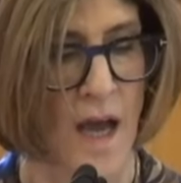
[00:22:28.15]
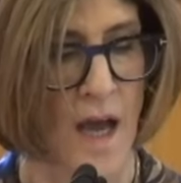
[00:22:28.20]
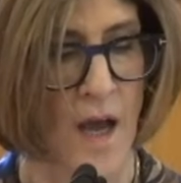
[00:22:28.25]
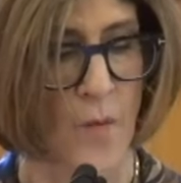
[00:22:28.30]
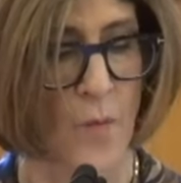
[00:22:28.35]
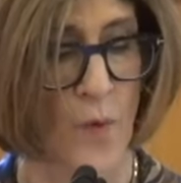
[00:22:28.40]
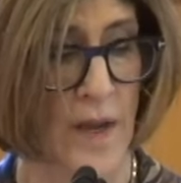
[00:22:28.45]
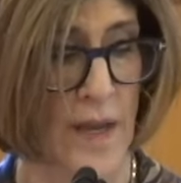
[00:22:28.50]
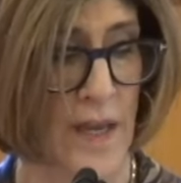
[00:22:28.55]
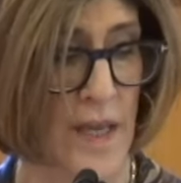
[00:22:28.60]

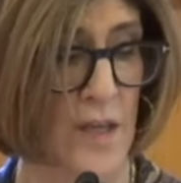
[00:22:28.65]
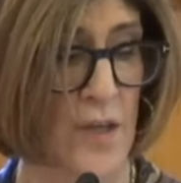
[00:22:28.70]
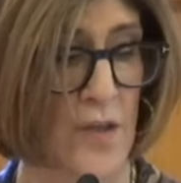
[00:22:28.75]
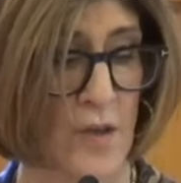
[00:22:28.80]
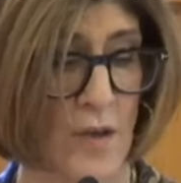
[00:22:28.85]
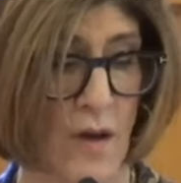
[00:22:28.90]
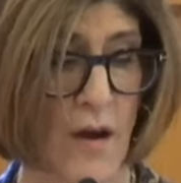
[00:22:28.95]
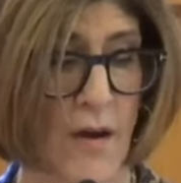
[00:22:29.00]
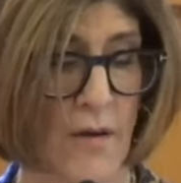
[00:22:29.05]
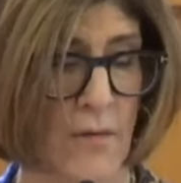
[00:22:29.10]
We
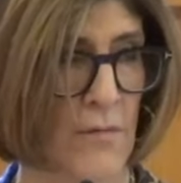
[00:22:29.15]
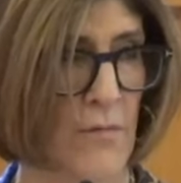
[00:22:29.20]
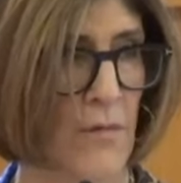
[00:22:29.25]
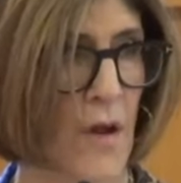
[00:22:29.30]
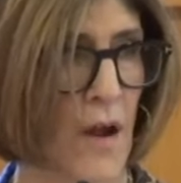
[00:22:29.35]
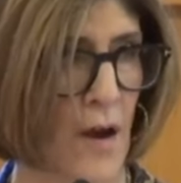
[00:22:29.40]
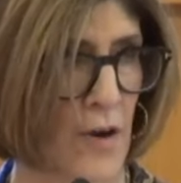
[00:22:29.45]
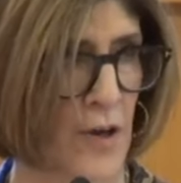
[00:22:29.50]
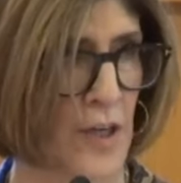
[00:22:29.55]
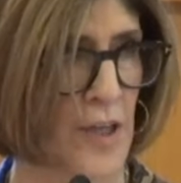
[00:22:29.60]
are,
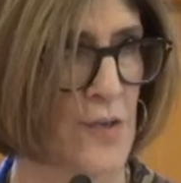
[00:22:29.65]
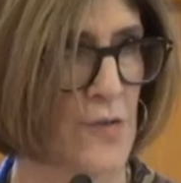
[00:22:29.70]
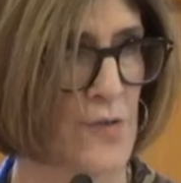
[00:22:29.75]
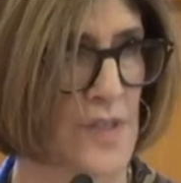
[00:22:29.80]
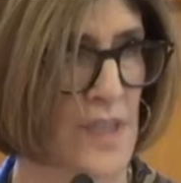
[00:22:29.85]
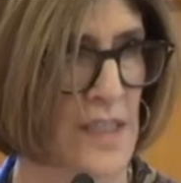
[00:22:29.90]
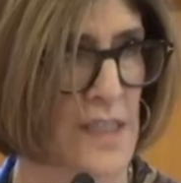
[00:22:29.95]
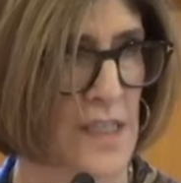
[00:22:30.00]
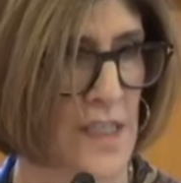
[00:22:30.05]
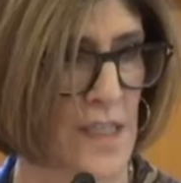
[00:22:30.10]
are
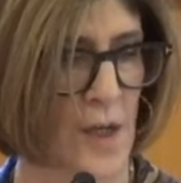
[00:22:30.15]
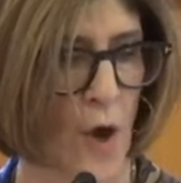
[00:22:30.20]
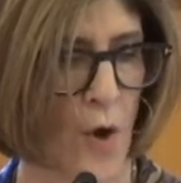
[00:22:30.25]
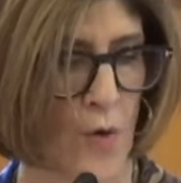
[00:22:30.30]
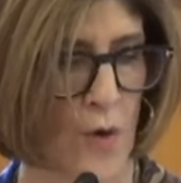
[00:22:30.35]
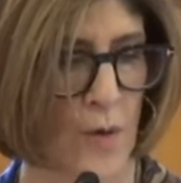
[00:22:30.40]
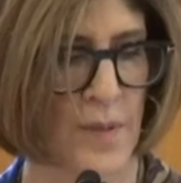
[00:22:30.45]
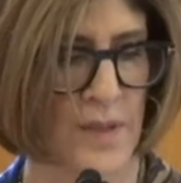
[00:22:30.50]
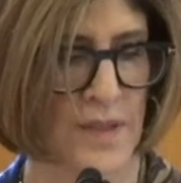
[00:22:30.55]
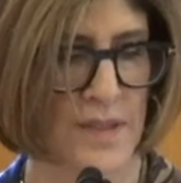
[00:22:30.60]
using
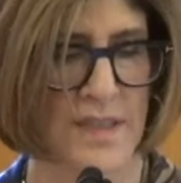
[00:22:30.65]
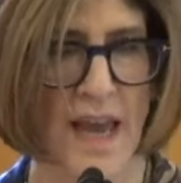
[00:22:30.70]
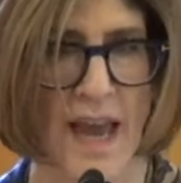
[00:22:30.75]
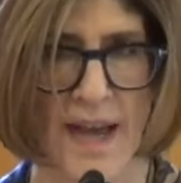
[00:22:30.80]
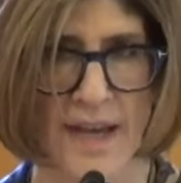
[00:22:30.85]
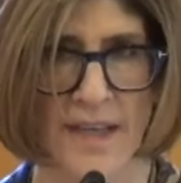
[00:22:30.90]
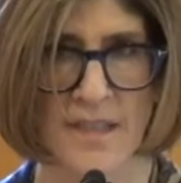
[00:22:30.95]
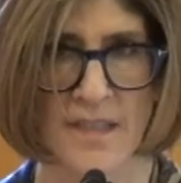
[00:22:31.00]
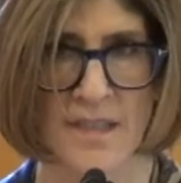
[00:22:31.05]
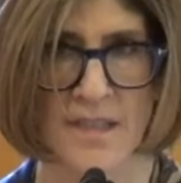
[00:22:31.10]
decodable
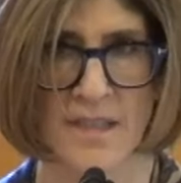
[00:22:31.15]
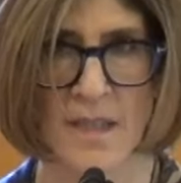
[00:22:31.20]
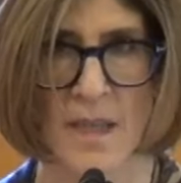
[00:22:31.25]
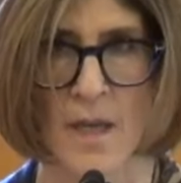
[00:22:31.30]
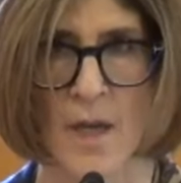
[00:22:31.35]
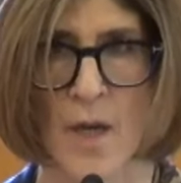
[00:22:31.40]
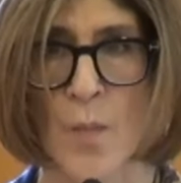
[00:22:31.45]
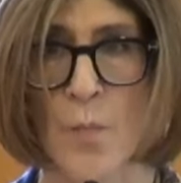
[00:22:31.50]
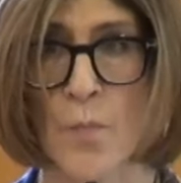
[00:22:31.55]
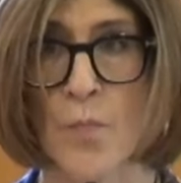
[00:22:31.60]
texts
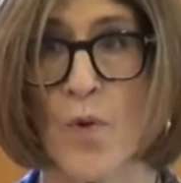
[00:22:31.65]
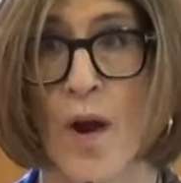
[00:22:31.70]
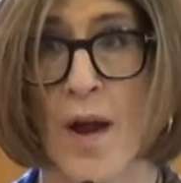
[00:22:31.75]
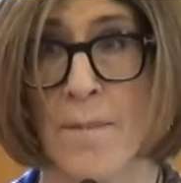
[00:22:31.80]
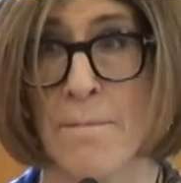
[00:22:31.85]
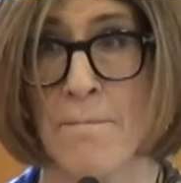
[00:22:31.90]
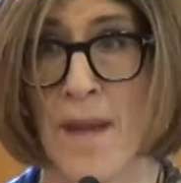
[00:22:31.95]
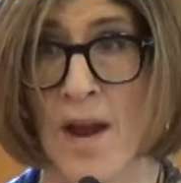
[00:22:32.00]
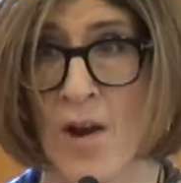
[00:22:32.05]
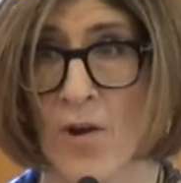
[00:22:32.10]

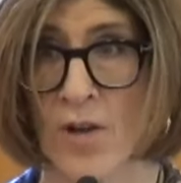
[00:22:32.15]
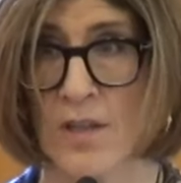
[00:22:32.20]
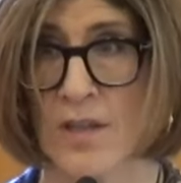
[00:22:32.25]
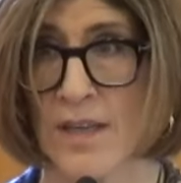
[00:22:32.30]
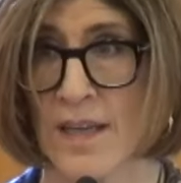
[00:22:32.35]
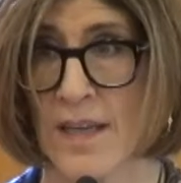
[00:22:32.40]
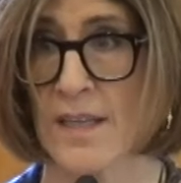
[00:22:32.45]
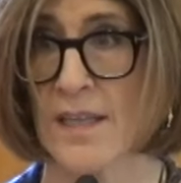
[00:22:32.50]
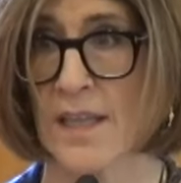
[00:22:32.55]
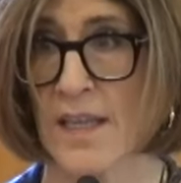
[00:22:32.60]

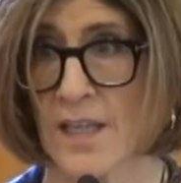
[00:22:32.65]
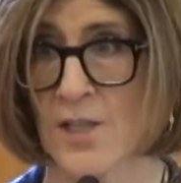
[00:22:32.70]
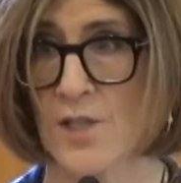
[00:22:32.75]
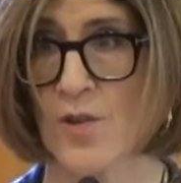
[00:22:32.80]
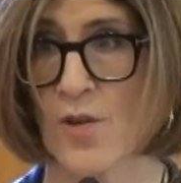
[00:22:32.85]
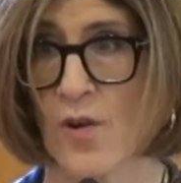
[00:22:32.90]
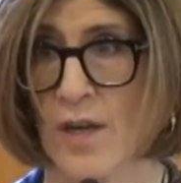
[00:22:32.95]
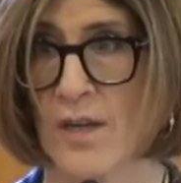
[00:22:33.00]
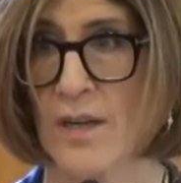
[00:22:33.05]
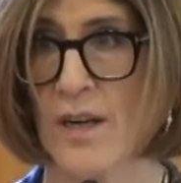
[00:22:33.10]
primarily in
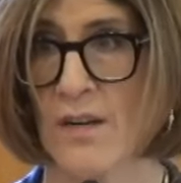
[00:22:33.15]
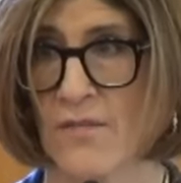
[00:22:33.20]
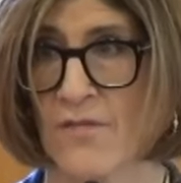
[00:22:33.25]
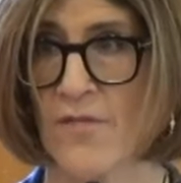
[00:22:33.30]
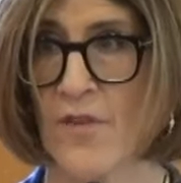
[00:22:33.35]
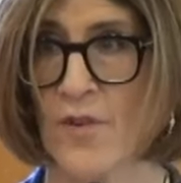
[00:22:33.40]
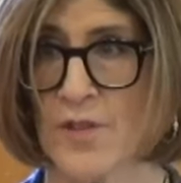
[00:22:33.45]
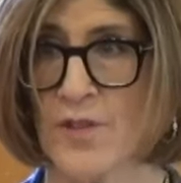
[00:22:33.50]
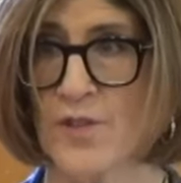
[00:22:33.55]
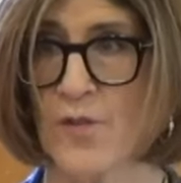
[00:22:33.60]
kindergarten and
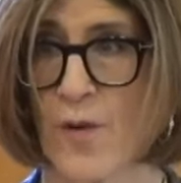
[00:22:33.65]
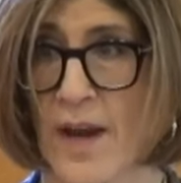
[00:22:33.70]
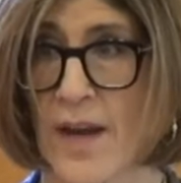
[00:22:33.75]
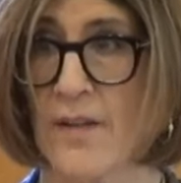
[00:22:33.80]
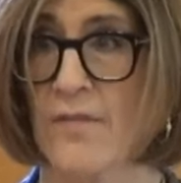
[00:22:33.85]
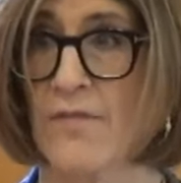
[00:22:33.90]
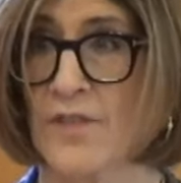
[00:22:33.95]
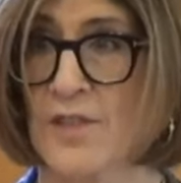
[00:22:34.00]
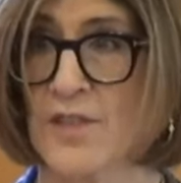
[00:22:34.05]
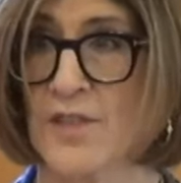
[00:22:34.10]
first grade
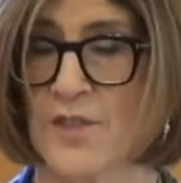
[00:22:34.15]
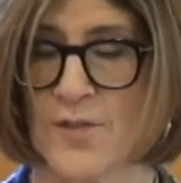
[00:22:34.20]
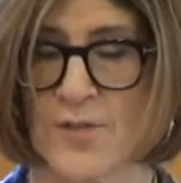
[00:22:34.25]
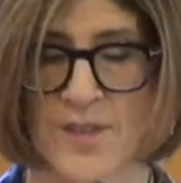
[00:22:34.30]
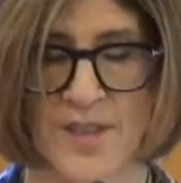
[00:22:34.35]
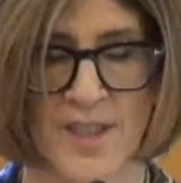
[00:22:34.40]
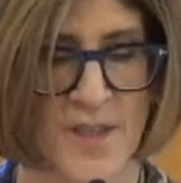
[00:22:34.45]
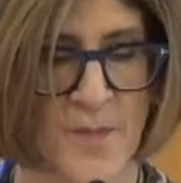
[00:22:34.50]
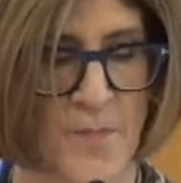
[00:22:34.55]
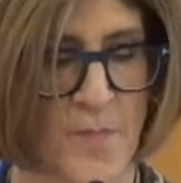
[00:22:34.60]
for
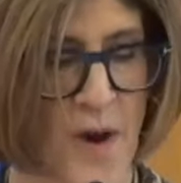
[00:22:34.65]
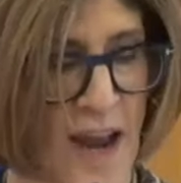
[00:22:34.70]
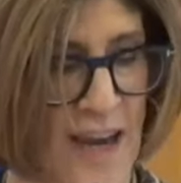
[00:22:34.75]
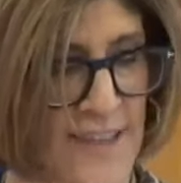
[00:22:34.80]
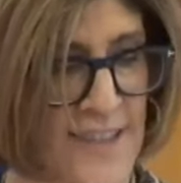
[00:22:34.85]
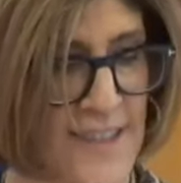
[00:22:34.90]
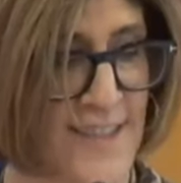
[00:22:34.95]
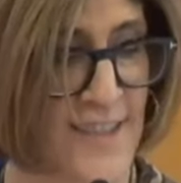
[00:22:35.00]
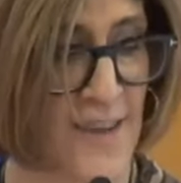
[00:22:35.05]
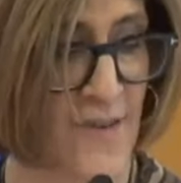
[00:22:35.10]
students to
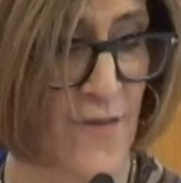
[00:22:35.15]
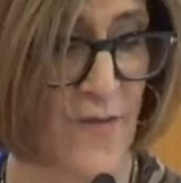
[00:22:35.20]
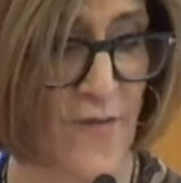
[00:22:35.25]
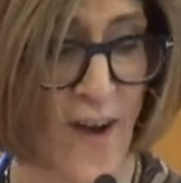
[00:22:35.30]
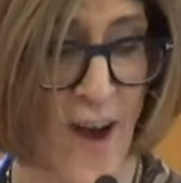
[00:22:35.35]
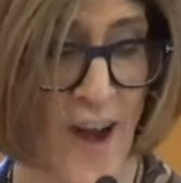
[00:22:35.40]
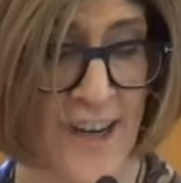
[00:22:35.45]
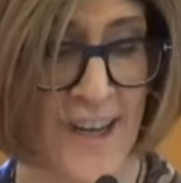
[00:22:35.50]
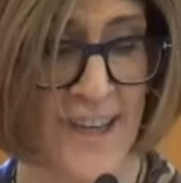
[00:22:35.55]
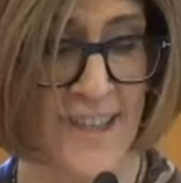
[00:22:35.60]
practice their
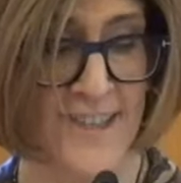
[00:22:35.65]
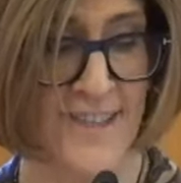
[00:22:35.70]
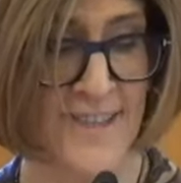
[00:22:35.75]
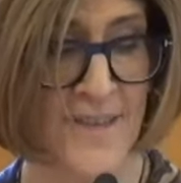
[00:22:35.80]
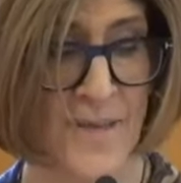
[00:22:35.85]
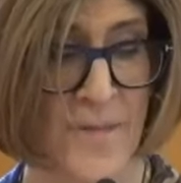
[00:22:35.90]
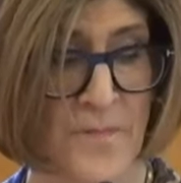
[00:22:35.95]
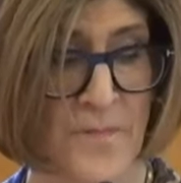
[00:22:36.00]
phonics.